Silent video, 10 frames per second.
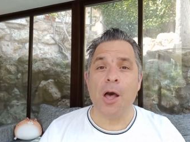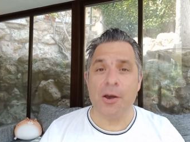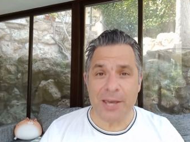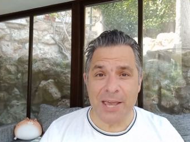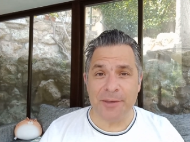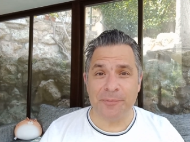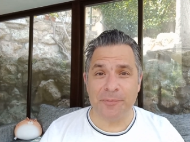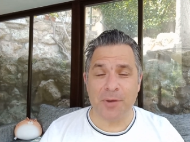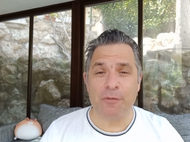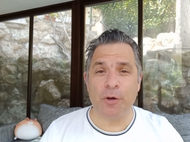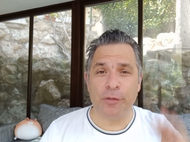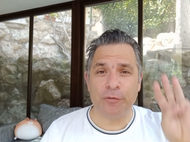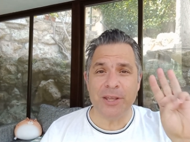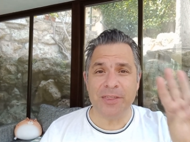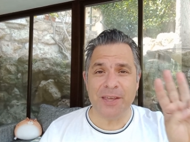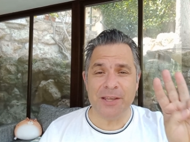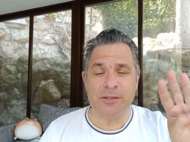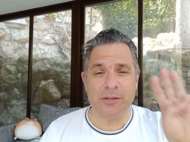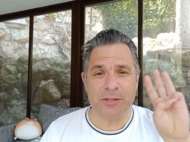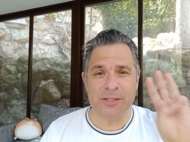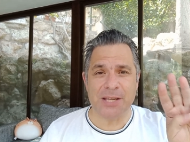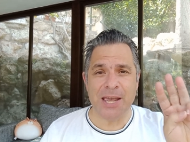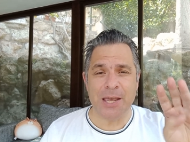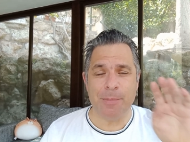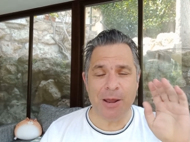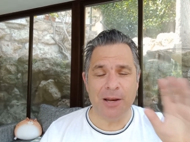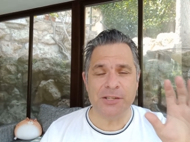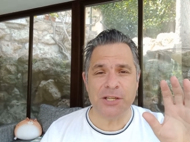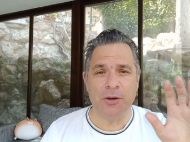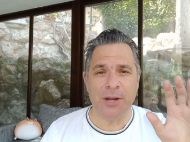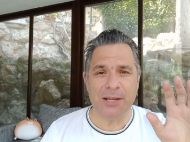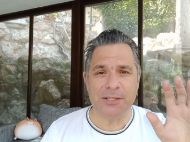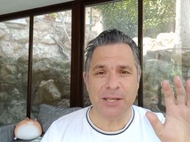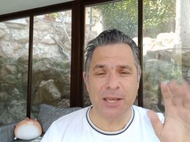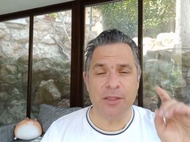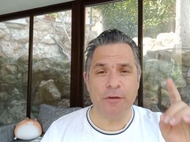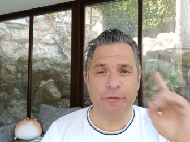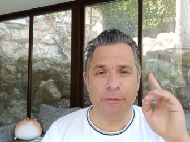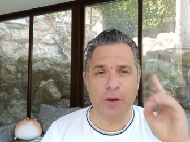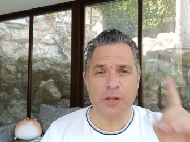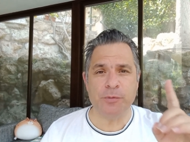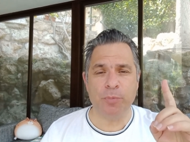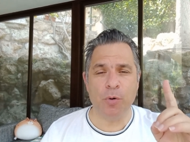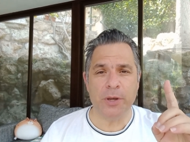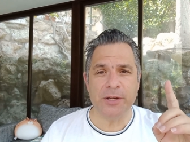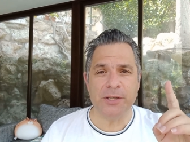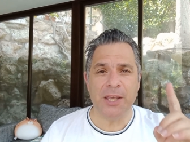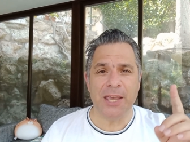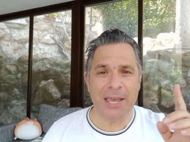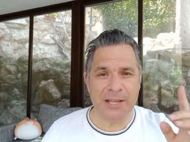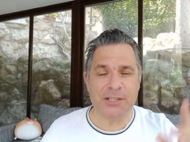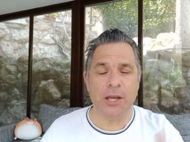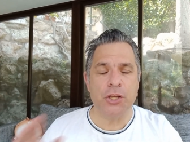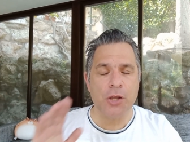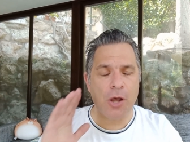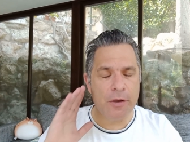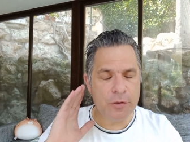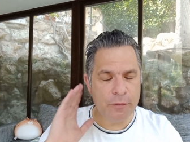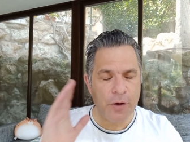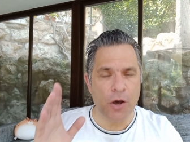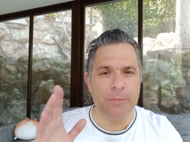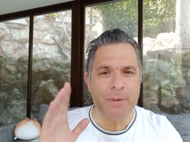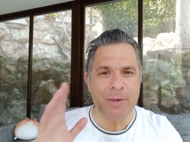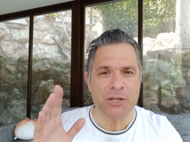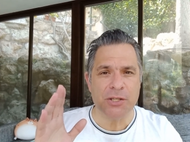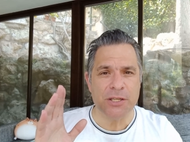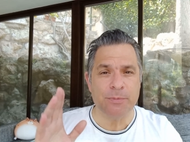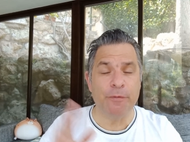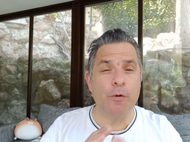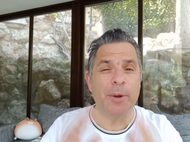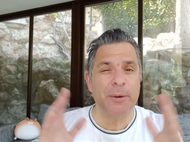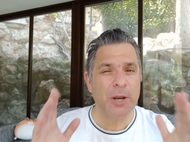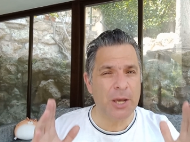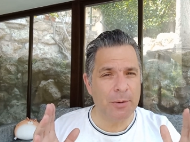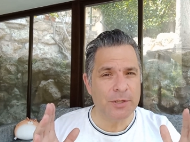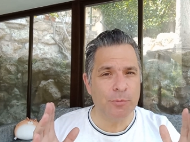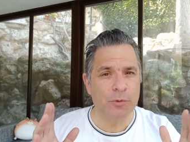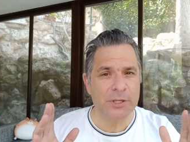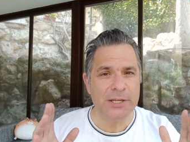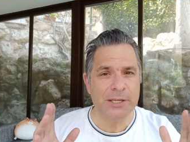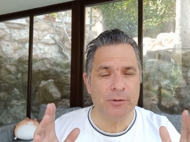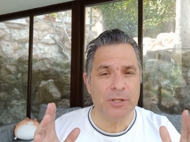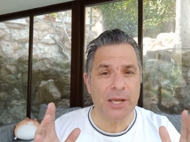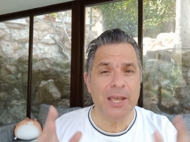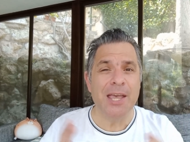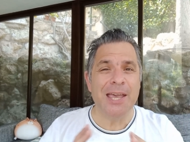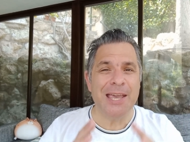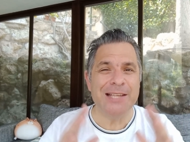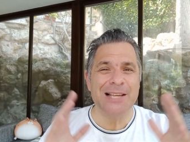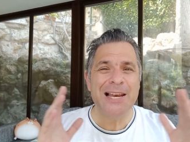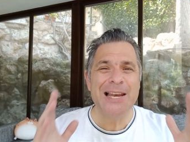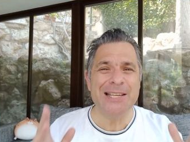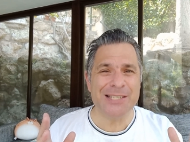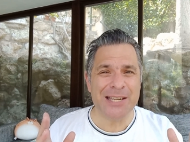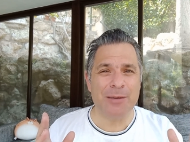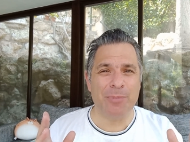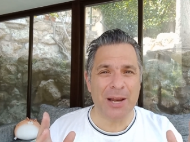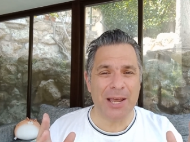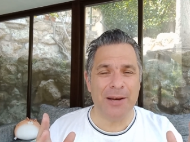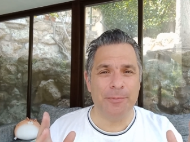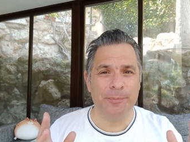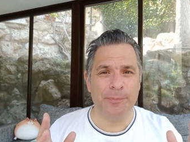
Okay, I've got 3 things to say about listing on Etsy. The first point is, and you've heard me mention this before, but I'm going to go into more detail today, is a listing plan.